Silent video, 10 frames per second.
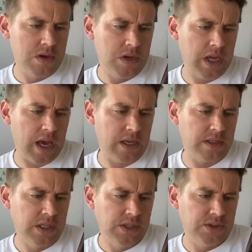Yeah,
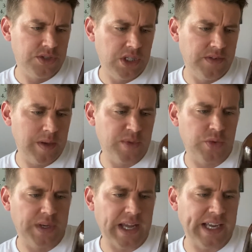serve it
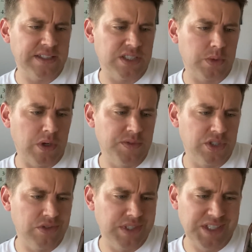between 8 to 12
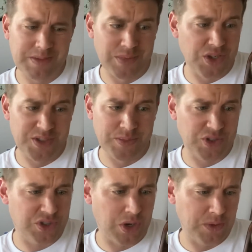degrees. Mine's
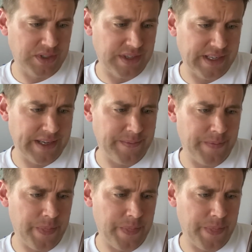much colder than that.